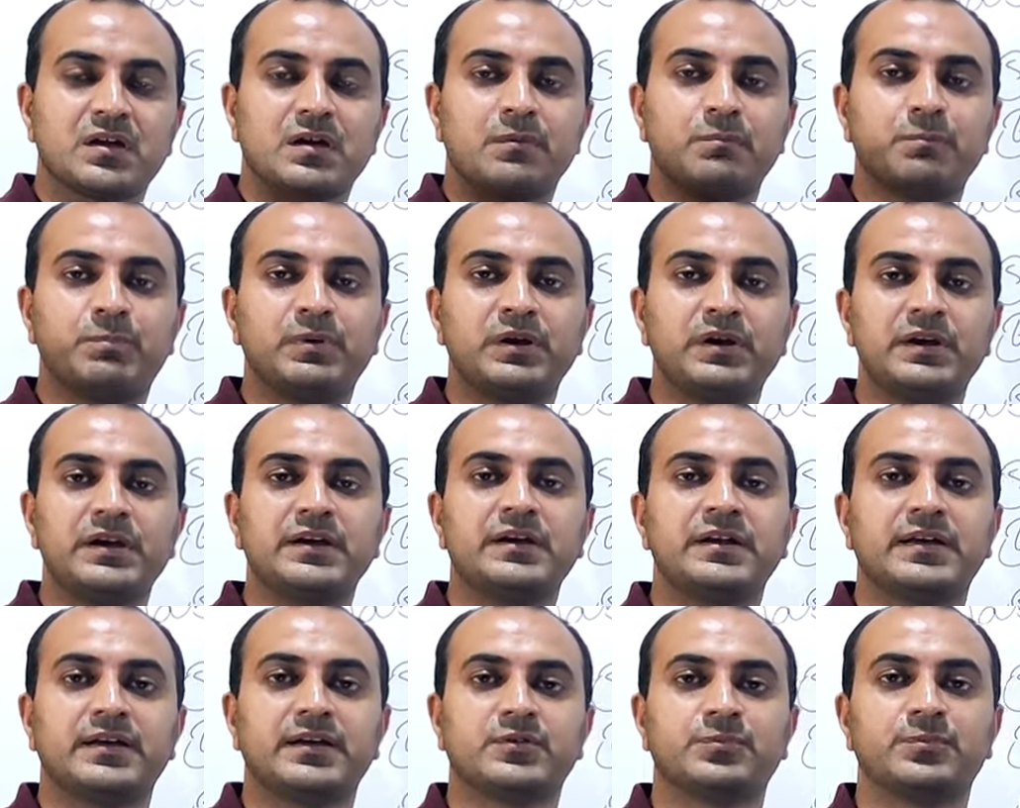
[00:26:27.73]

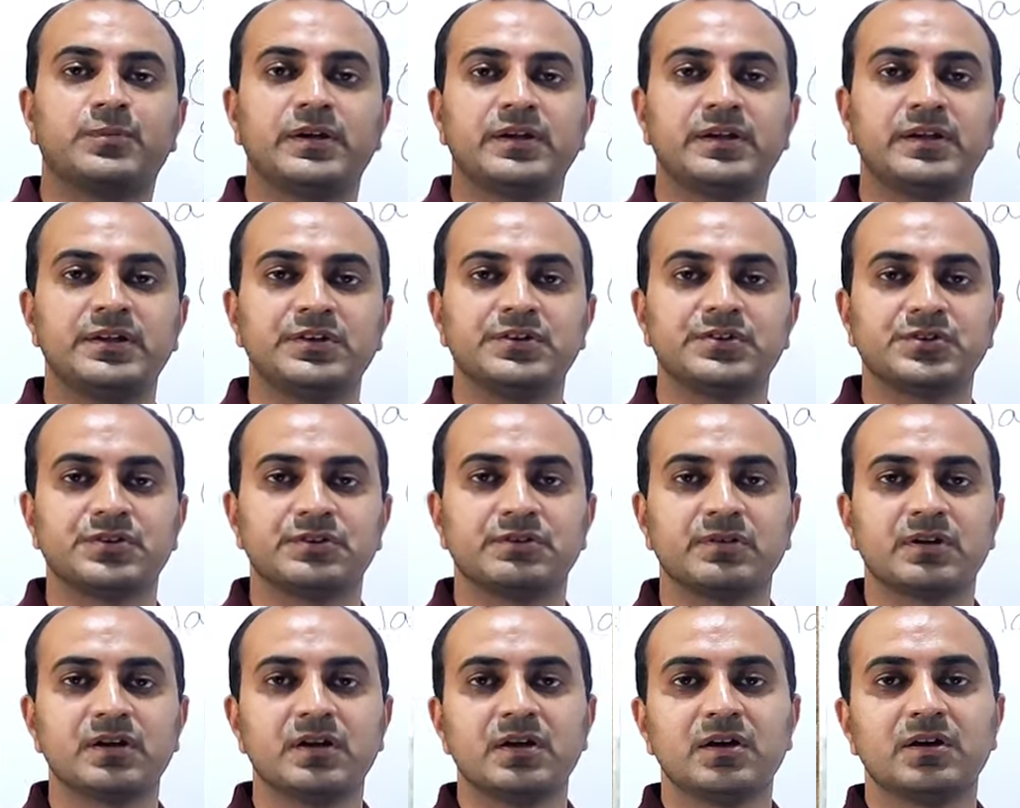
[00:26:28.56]
complete
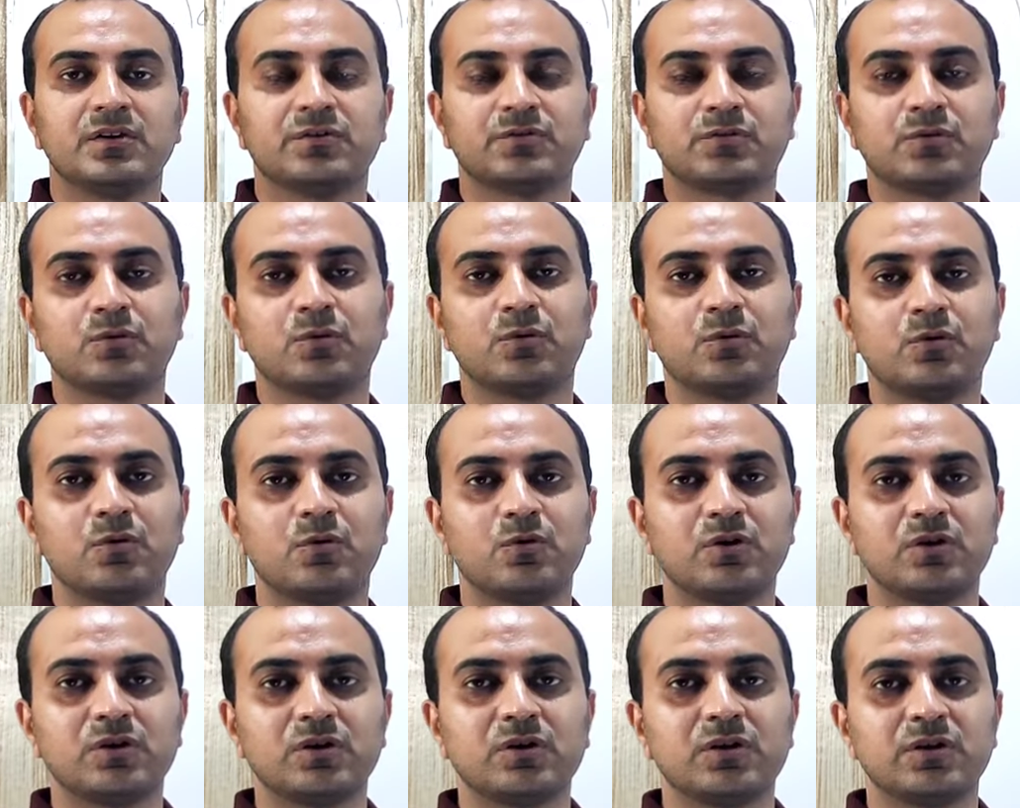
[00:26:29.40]
explanation
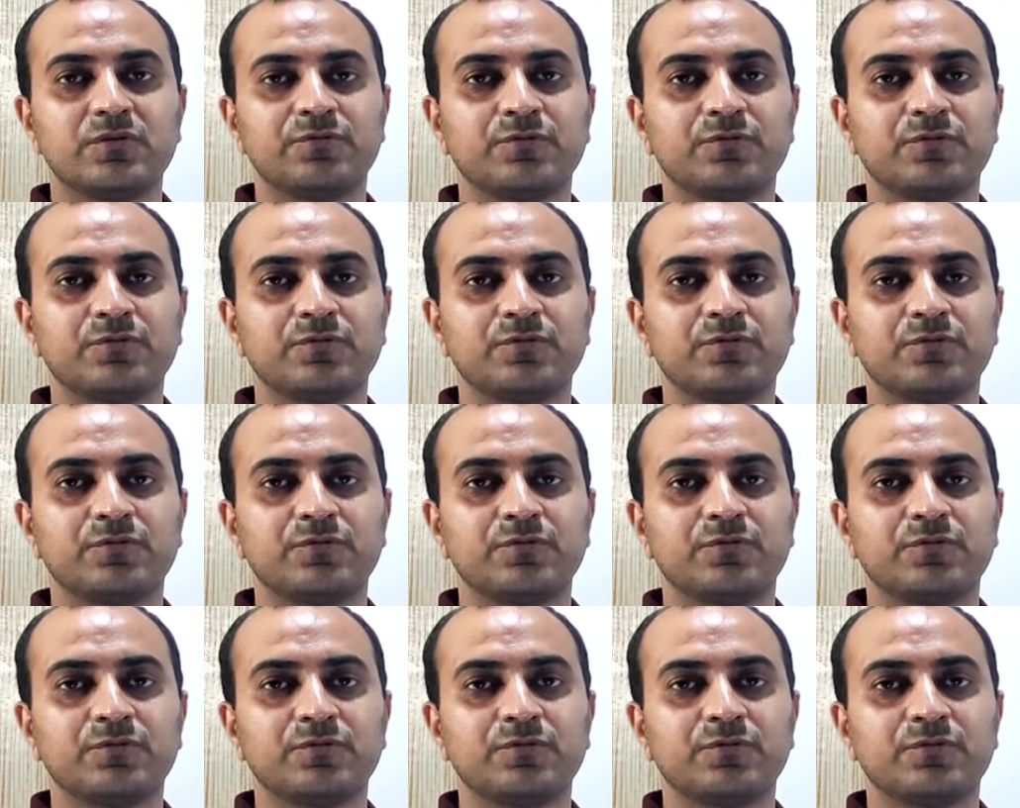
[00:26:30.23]
so